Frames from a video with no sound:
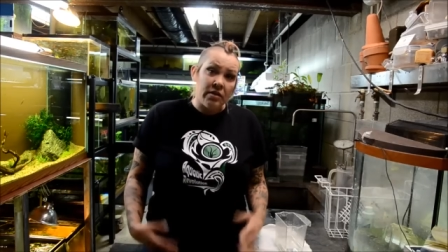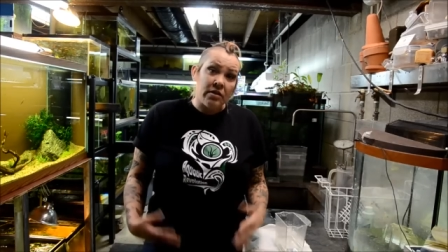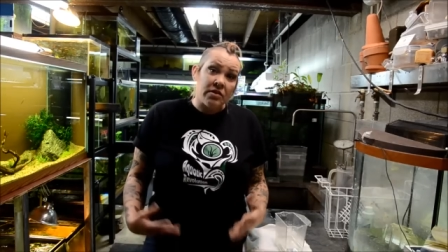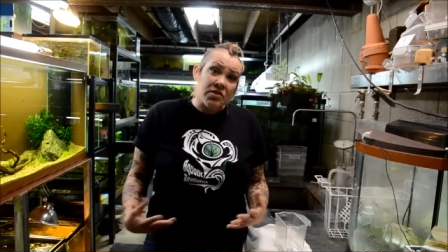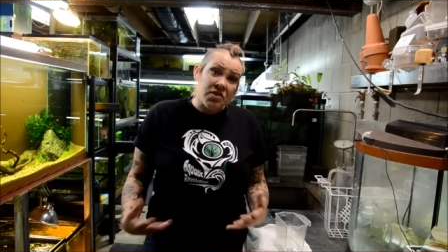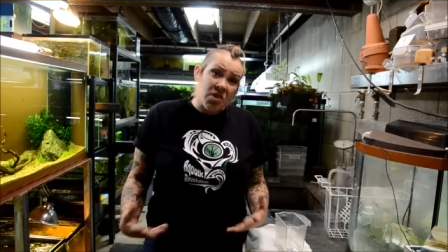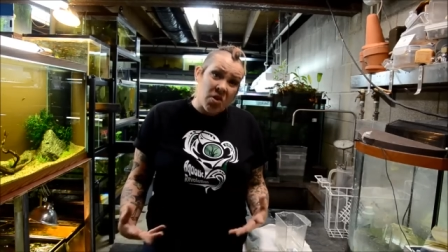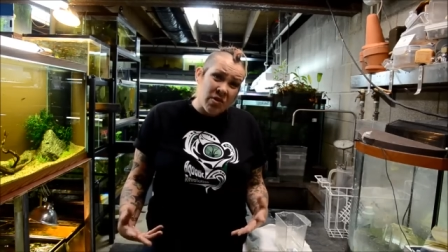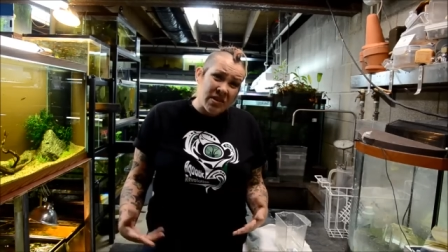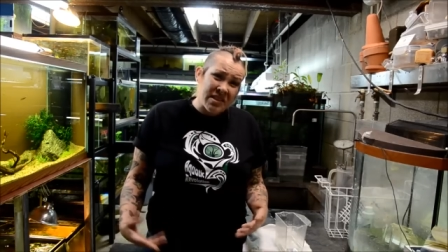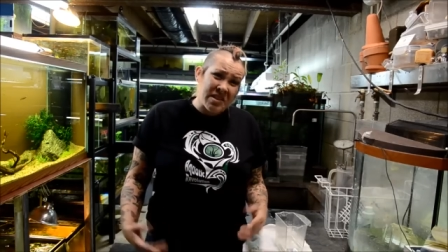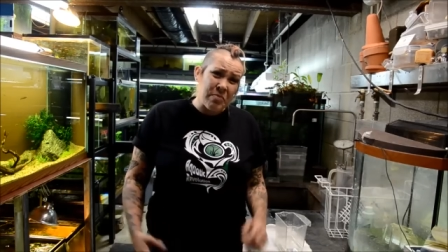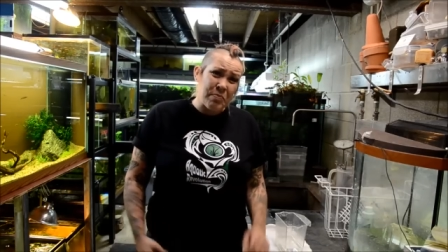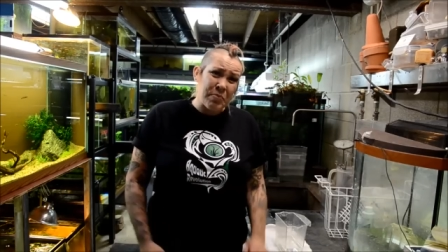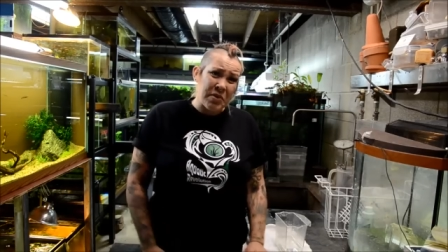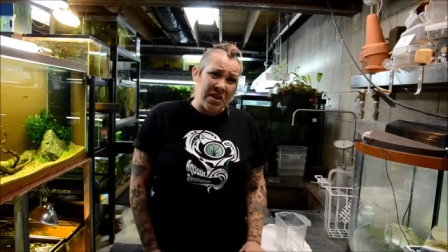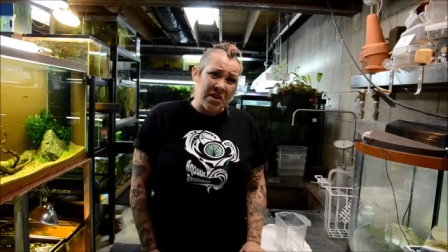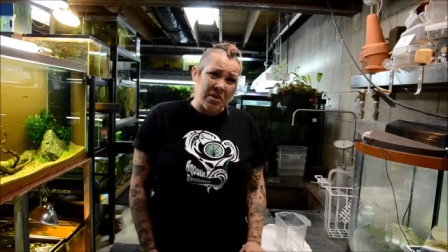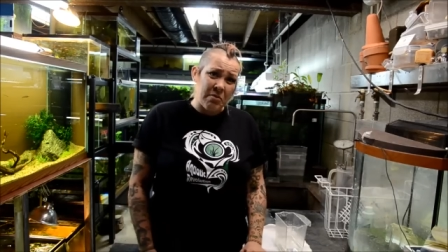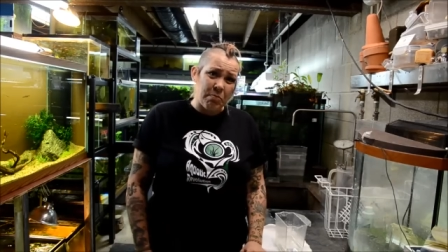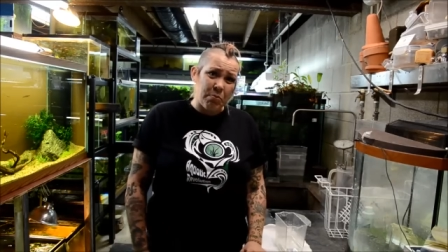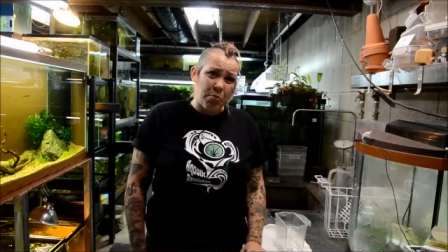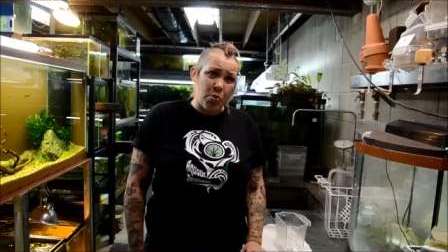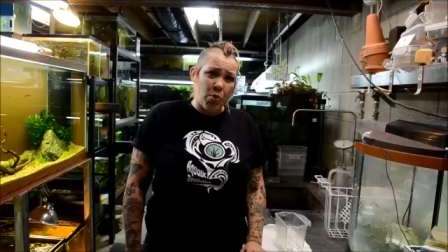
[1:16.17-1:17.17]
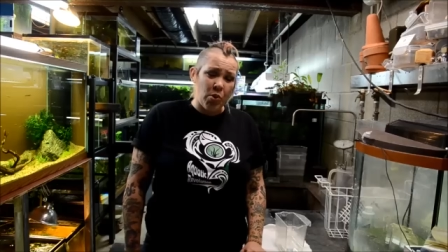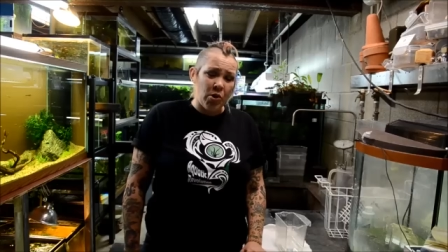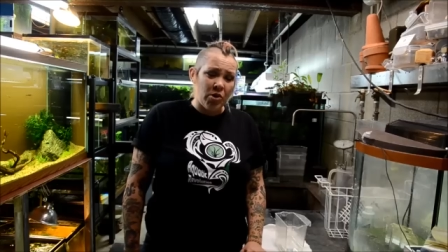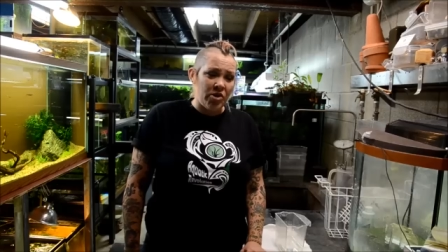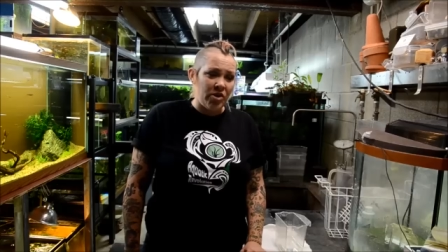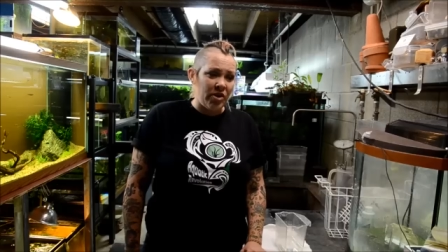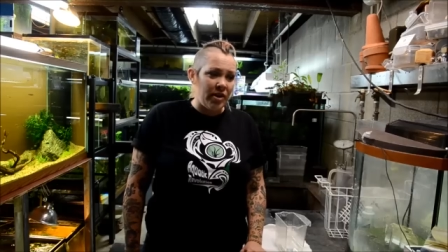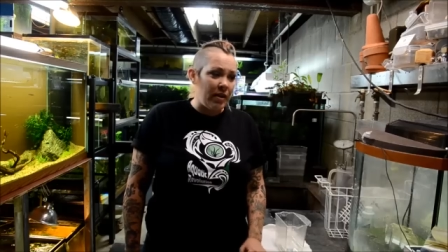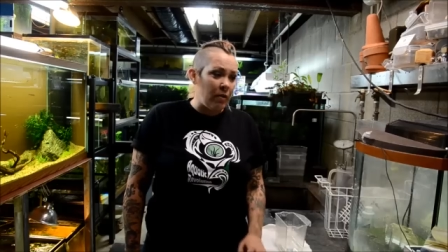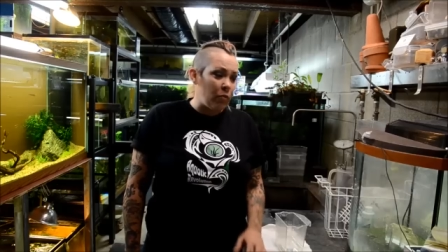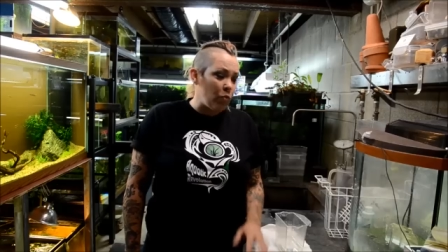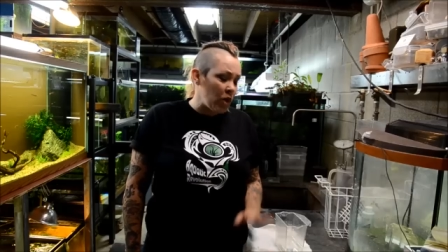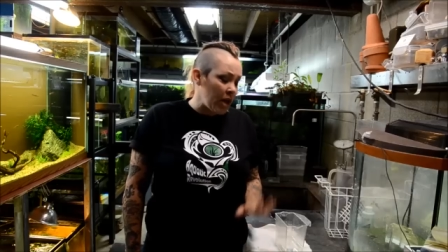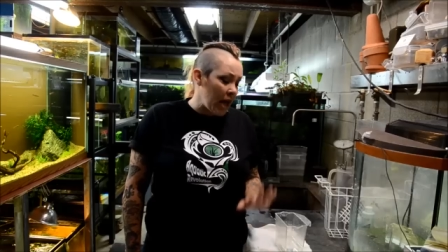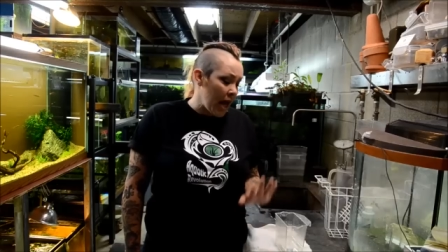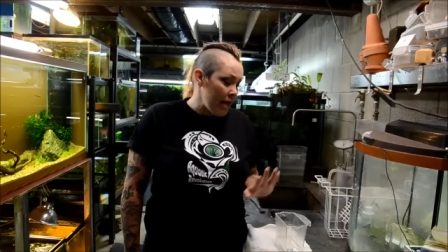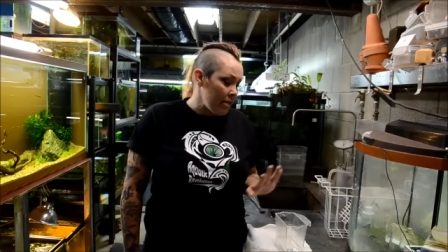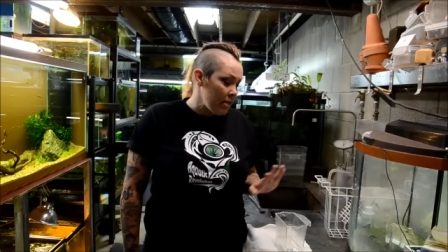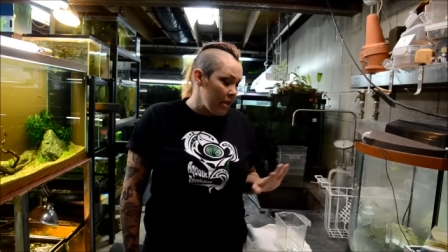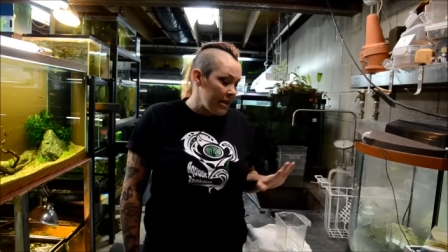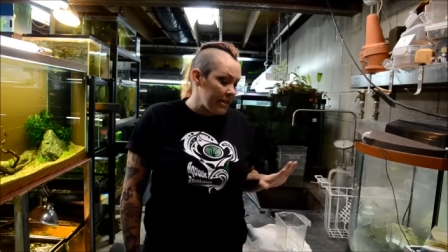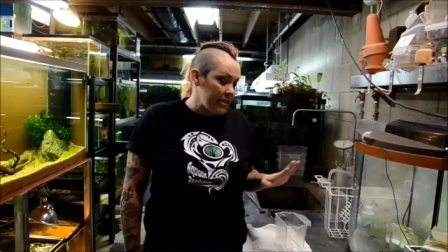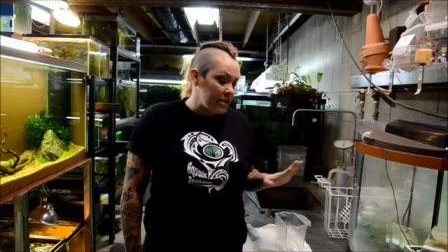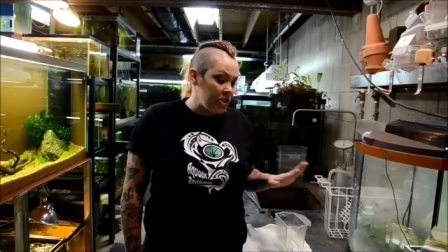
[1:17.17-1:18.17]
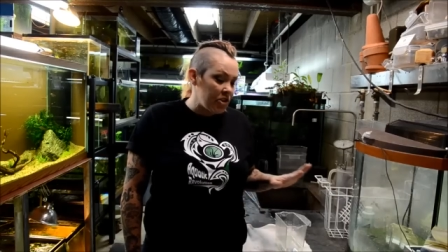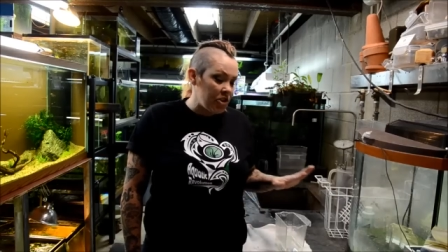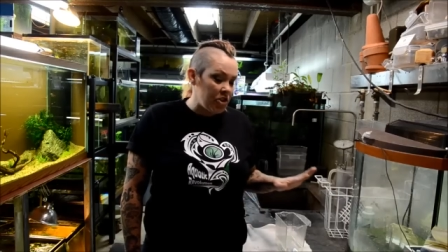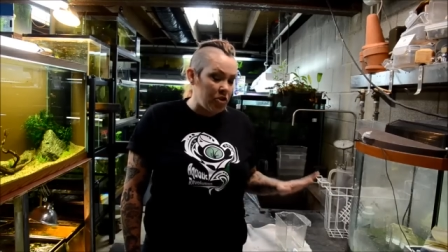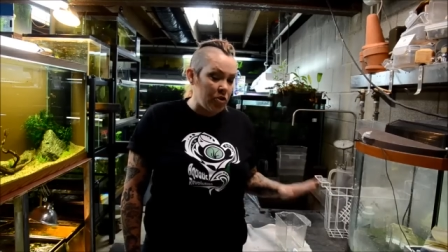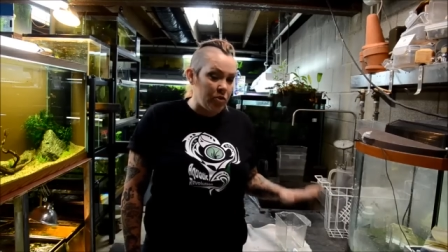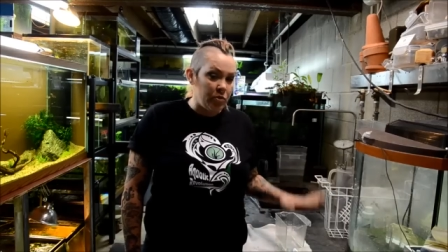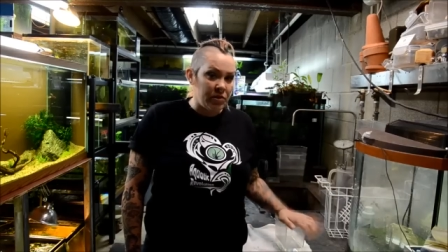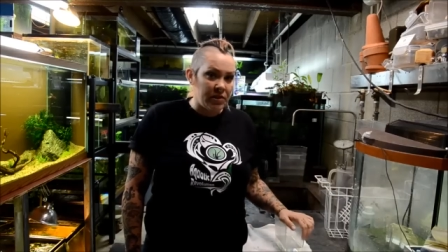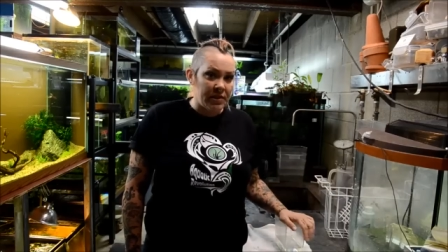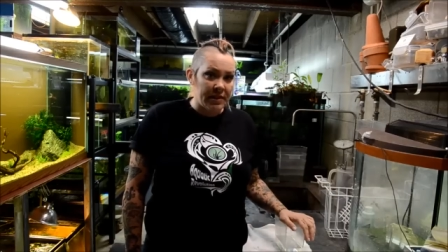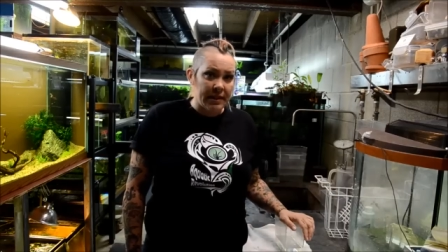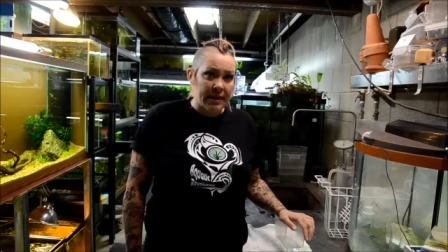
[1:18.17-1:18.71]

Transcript: So it's a bit important. And what I like to do is